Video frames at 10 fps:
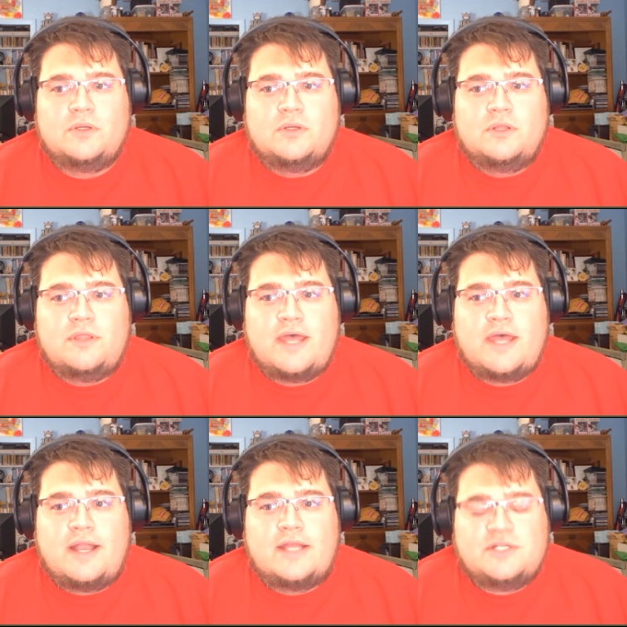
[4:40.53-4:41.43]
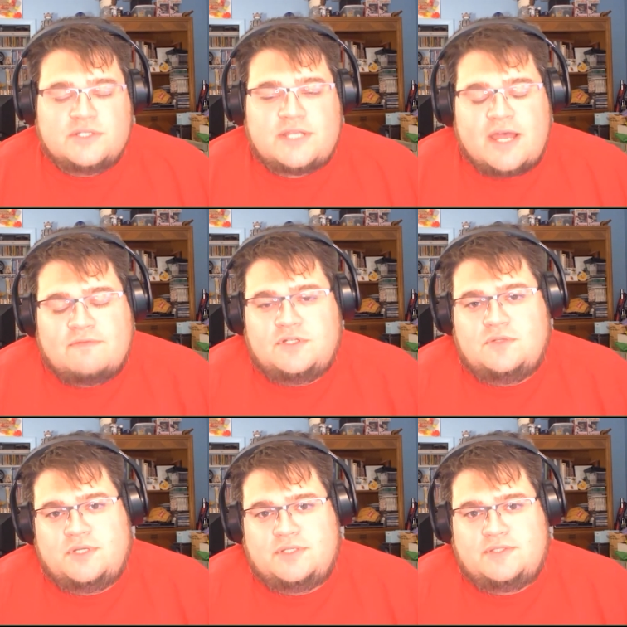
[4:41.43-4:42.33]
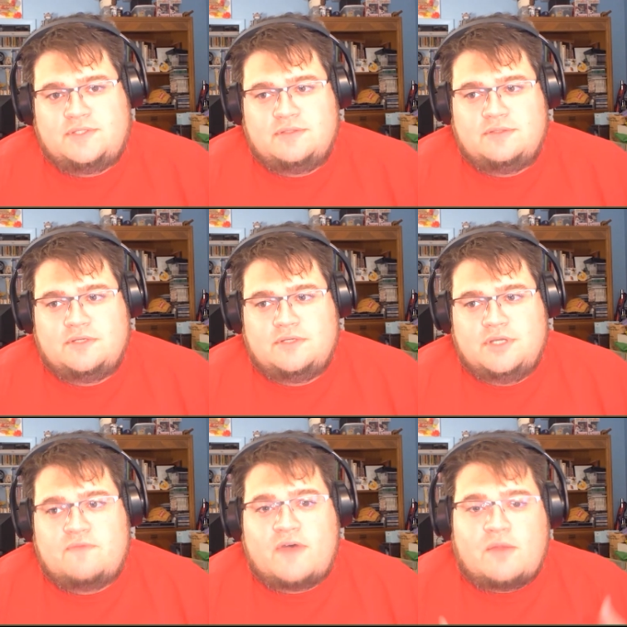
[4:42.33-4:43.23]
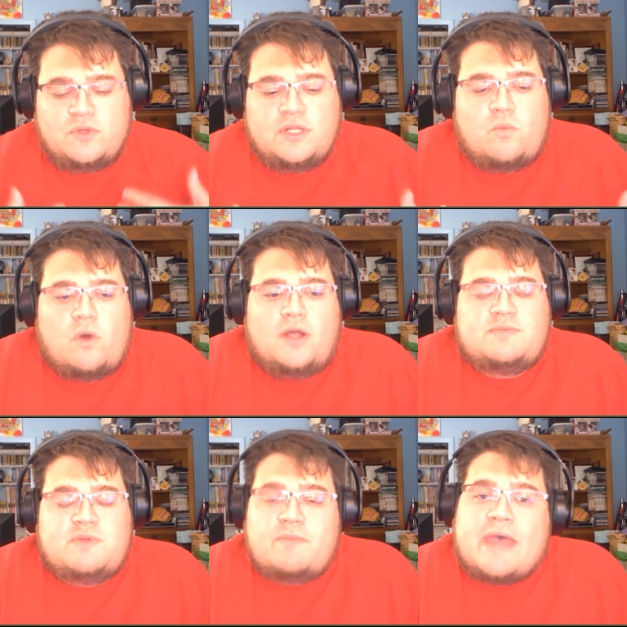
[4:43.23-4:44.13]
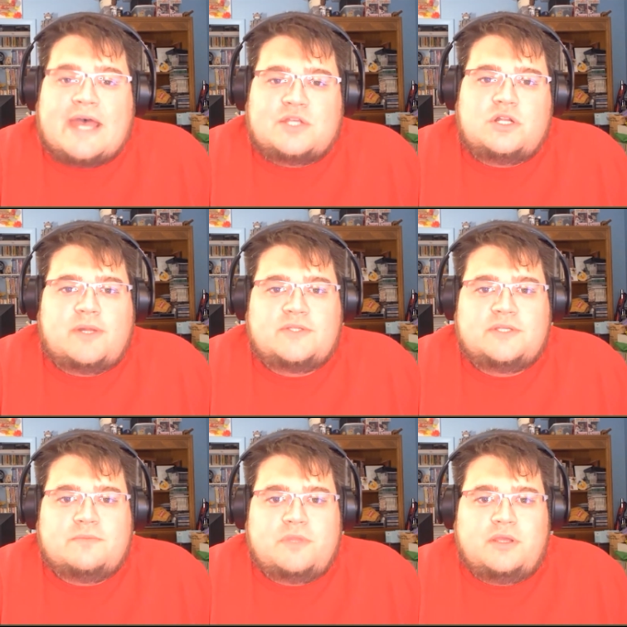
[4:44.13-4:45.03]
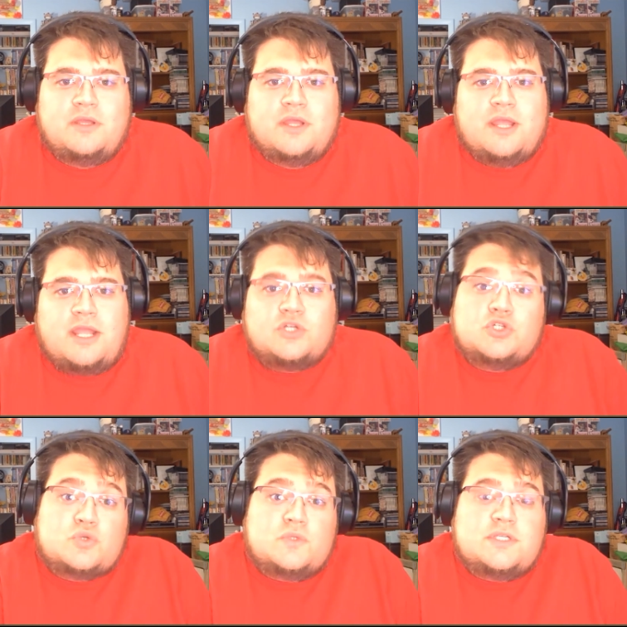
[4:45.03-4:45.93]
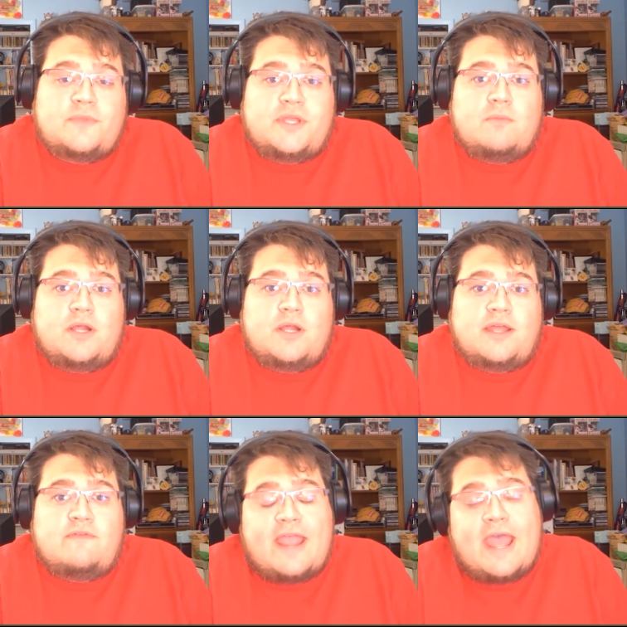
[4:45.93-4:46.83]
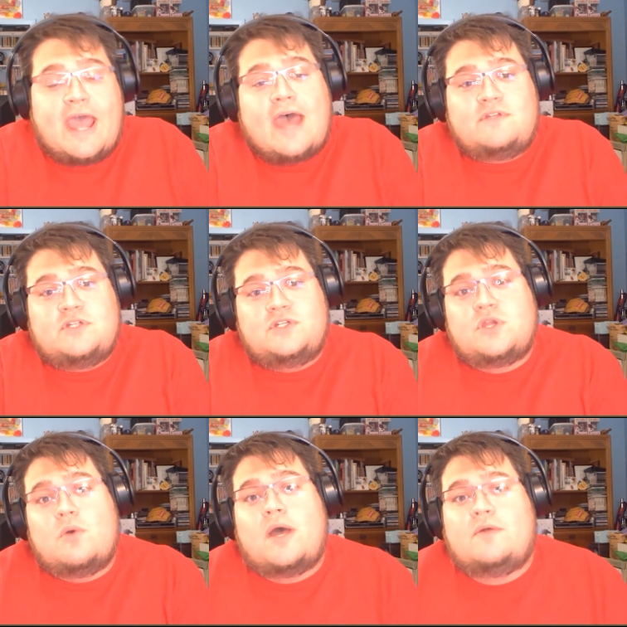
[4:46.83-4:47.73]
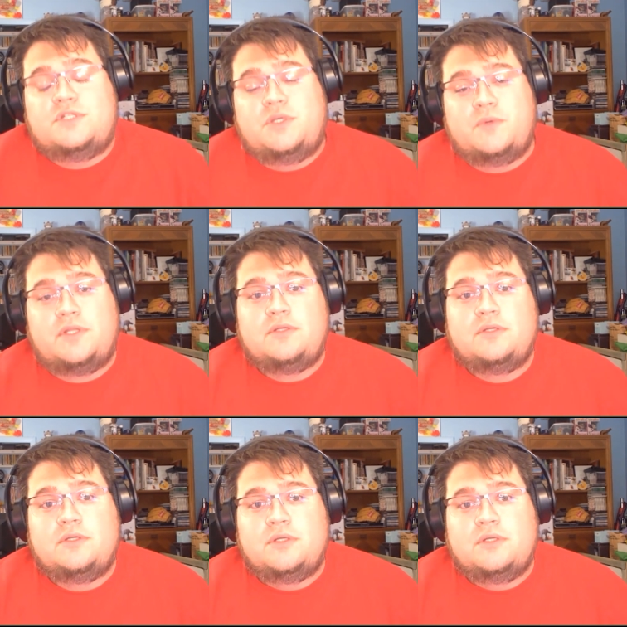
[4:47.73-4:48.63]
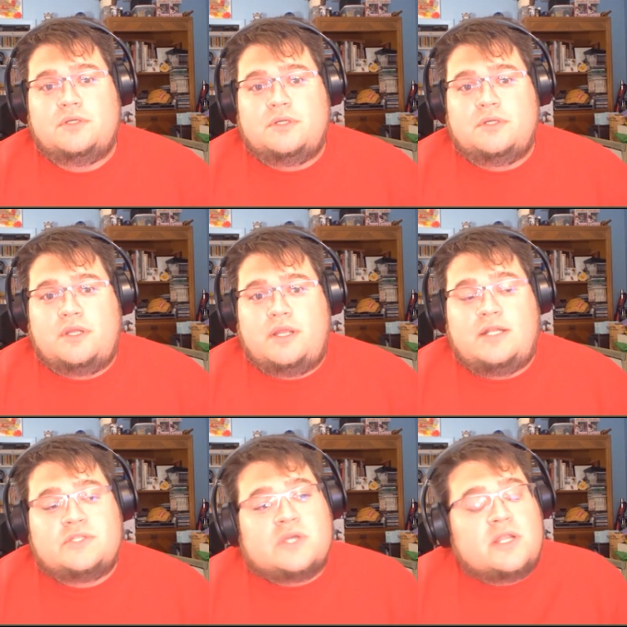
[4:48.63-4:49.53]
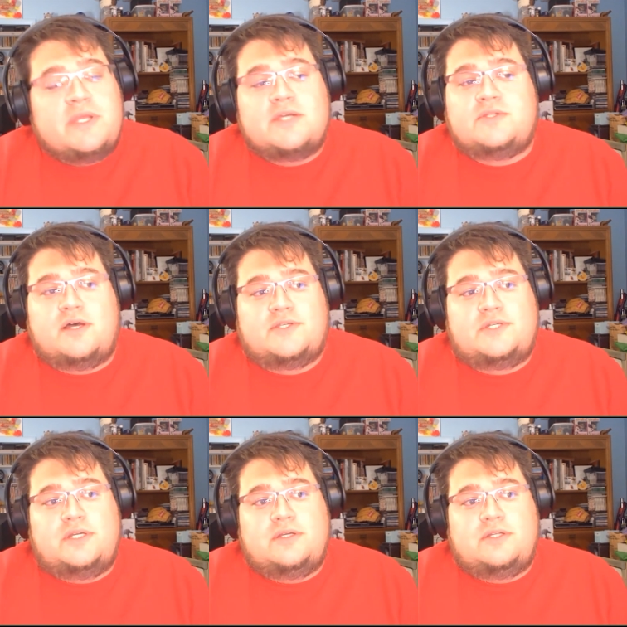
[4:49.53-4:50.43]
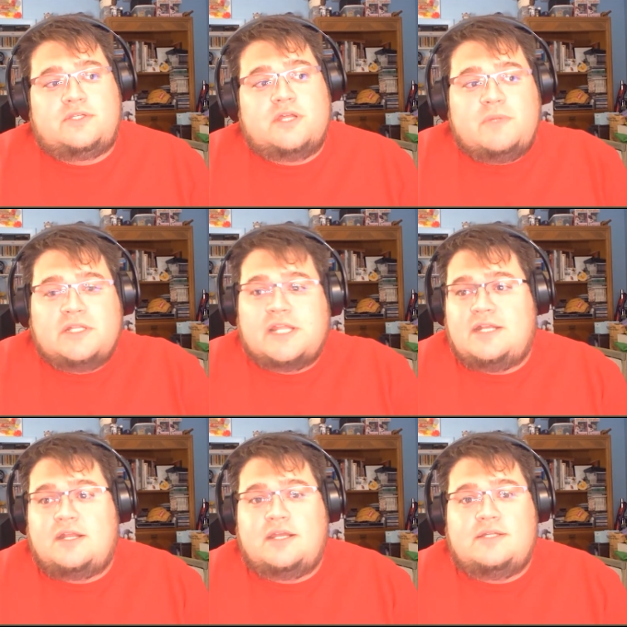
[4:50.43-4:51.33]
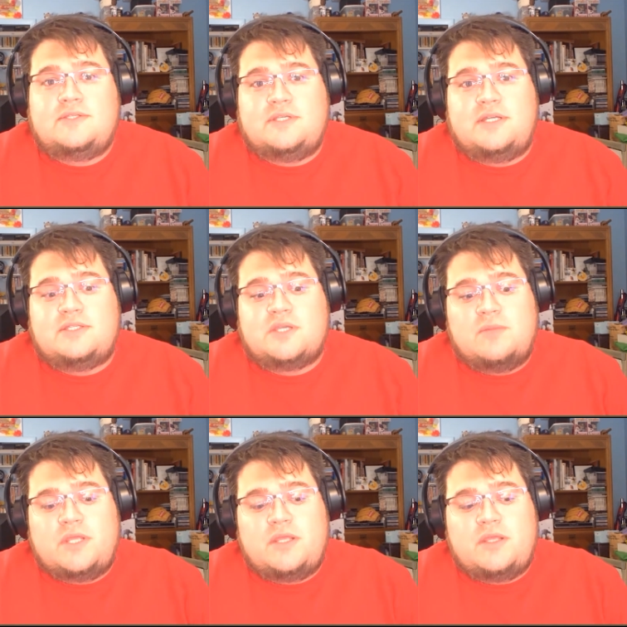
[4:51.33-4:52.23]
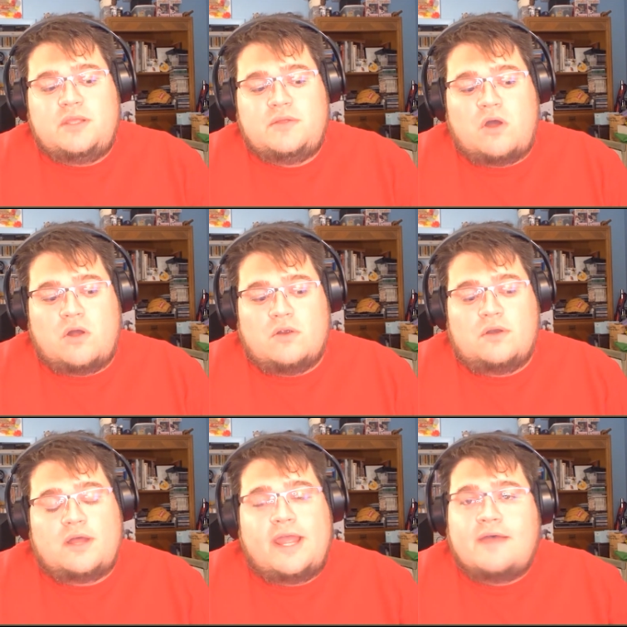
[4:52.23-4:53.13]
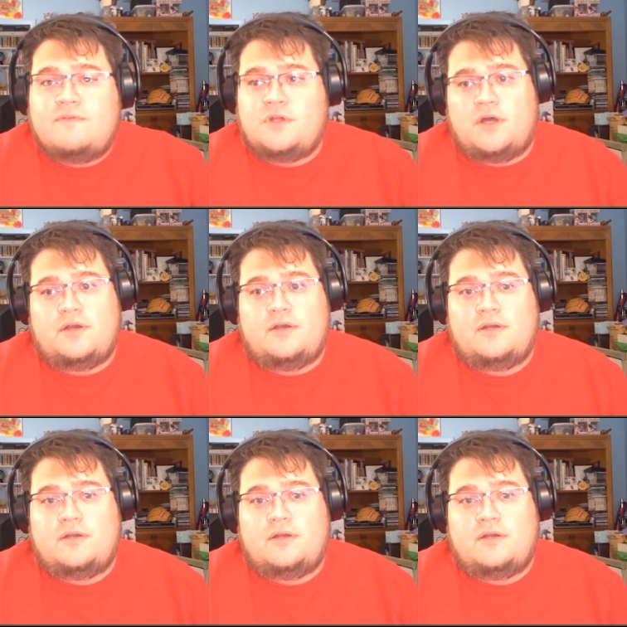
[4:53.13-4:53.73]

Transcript: That I just have to do this. If I really want to be passionate about something and do something in my life, I have to just go out and do it. And it's going to be exhausting. It's going to be late nights. It's going to be hard. I have a daughter.